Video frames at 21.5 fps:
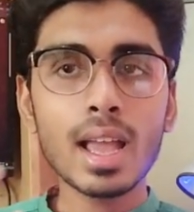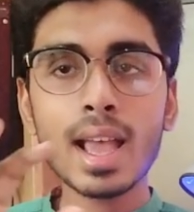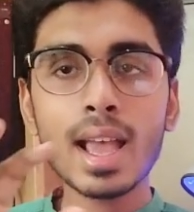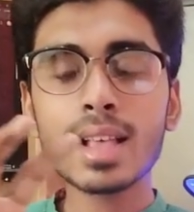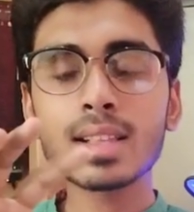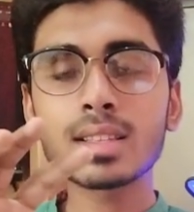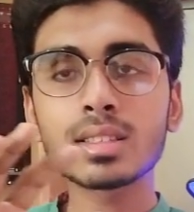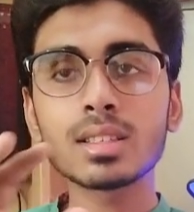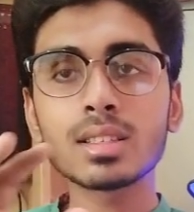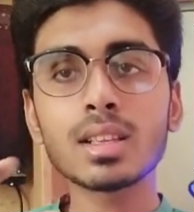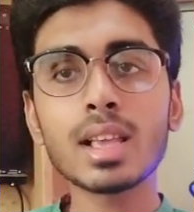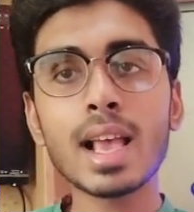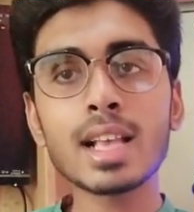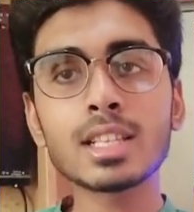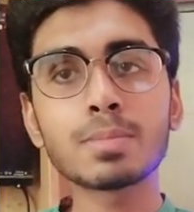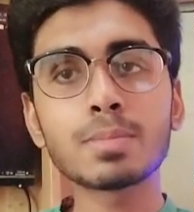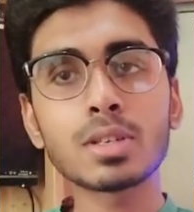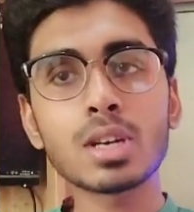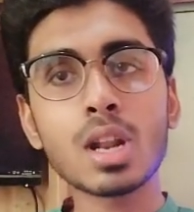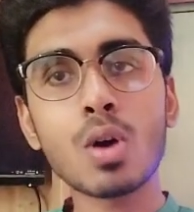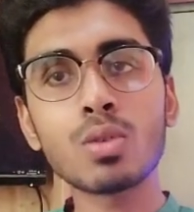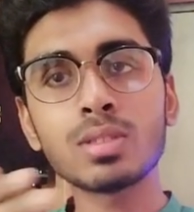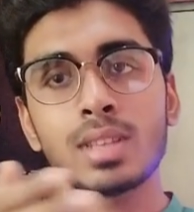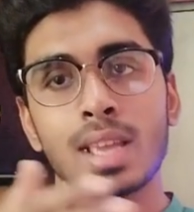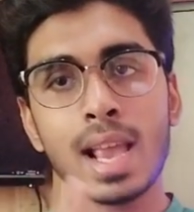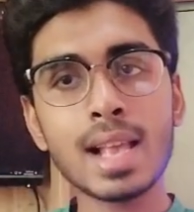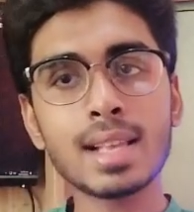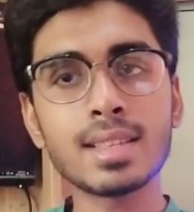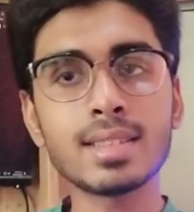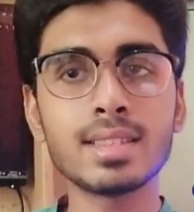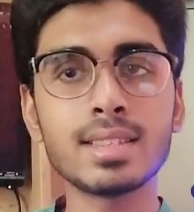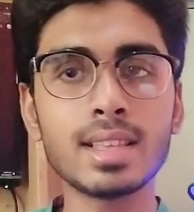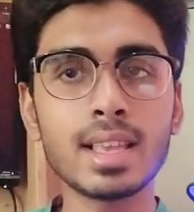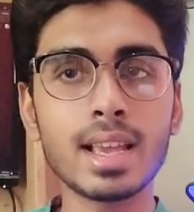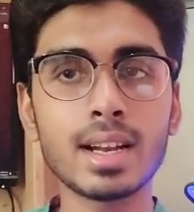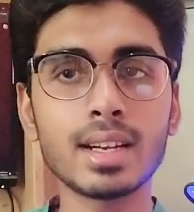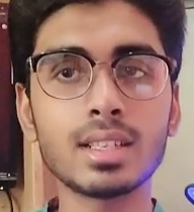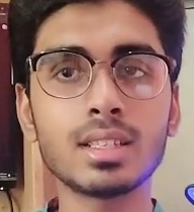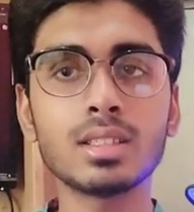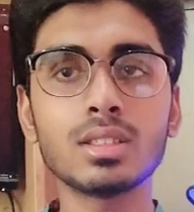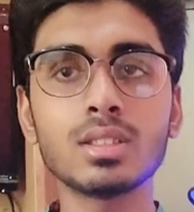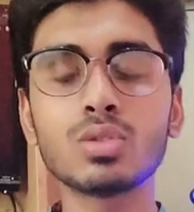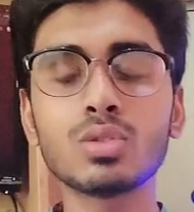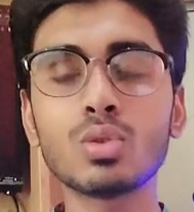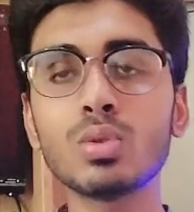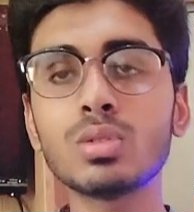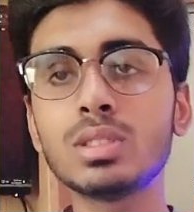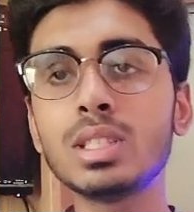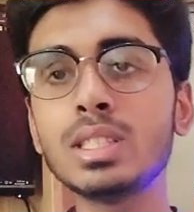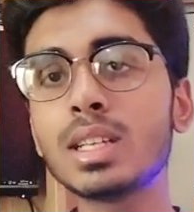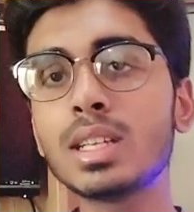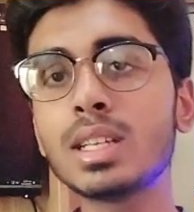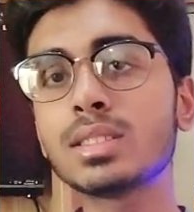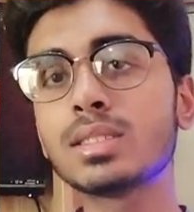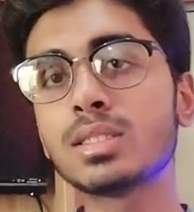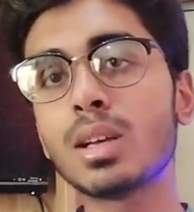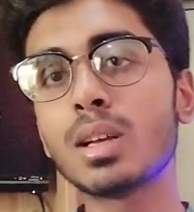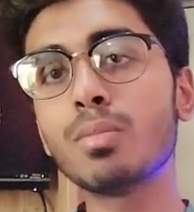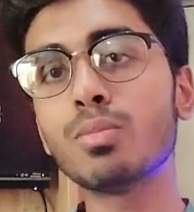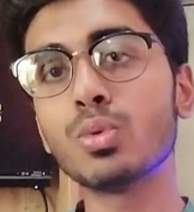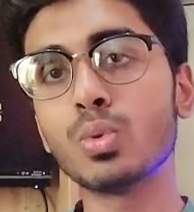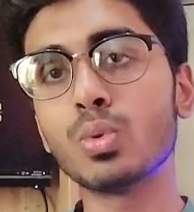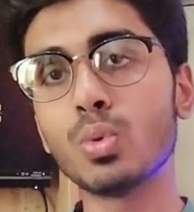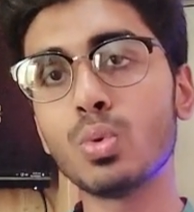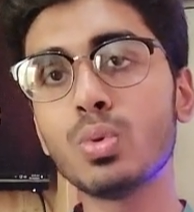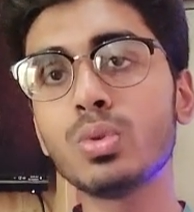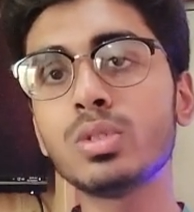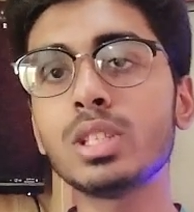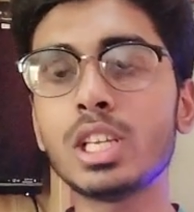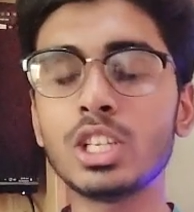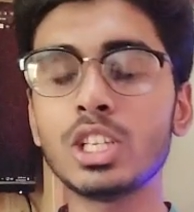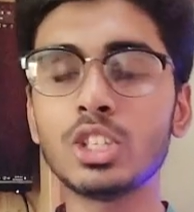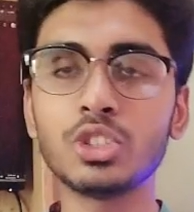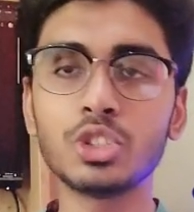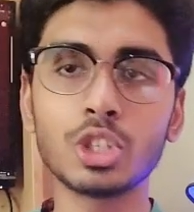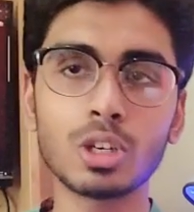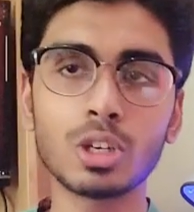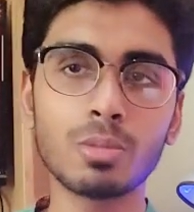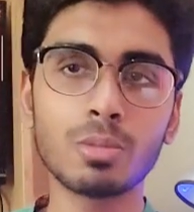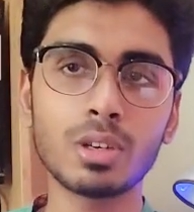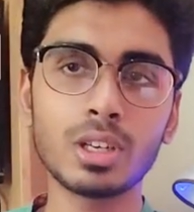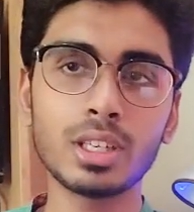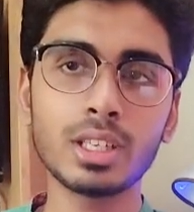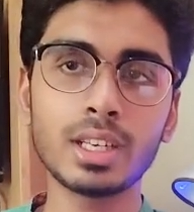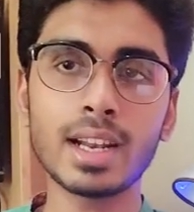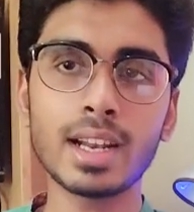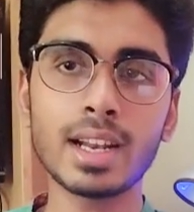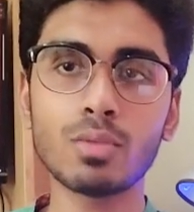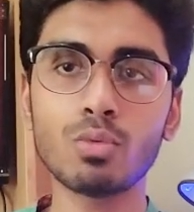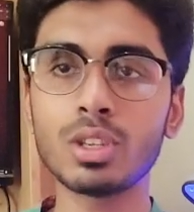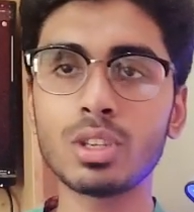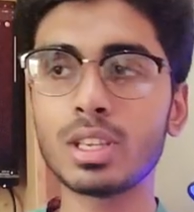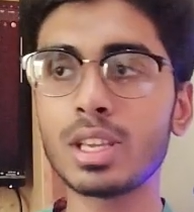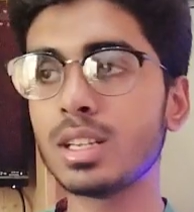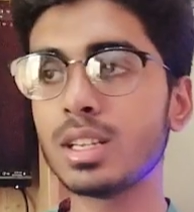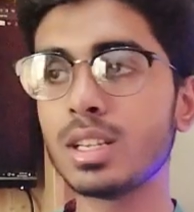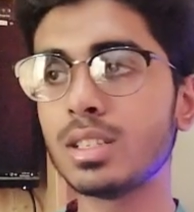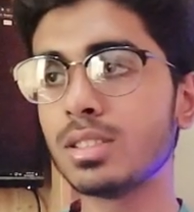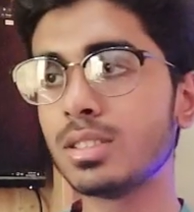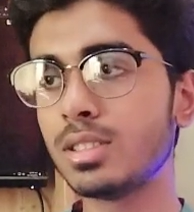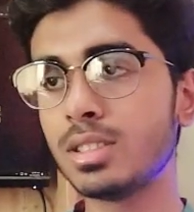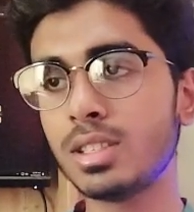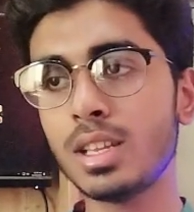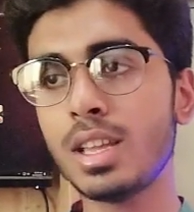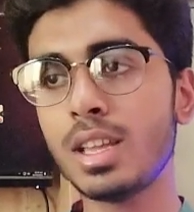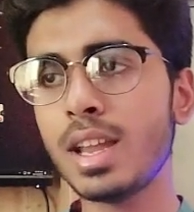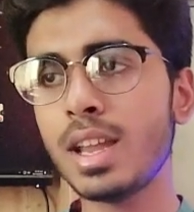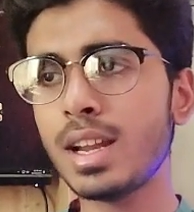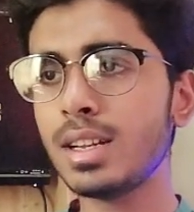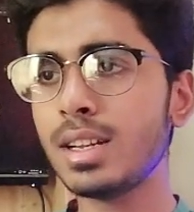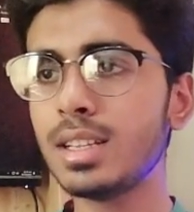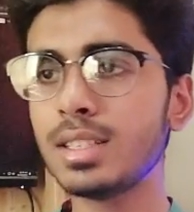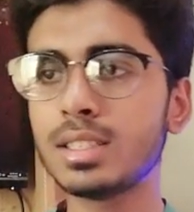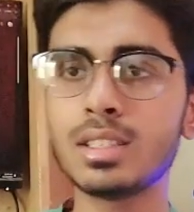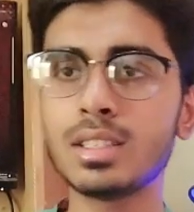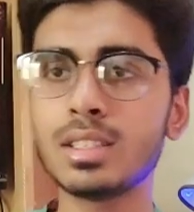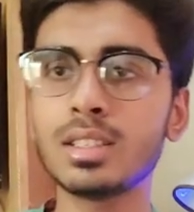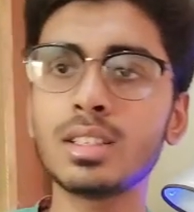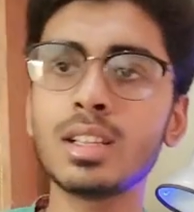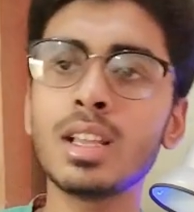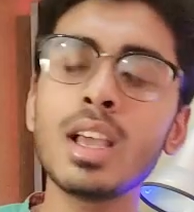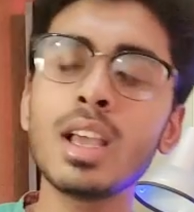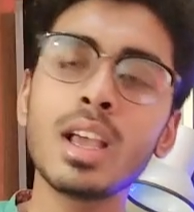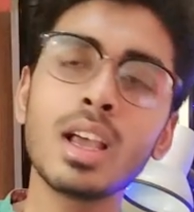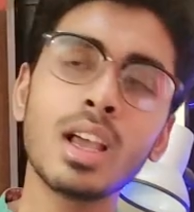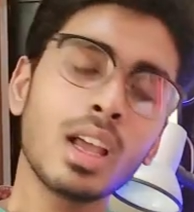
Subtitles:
as pronounced as Z. So these are some rules in German that we can say and listen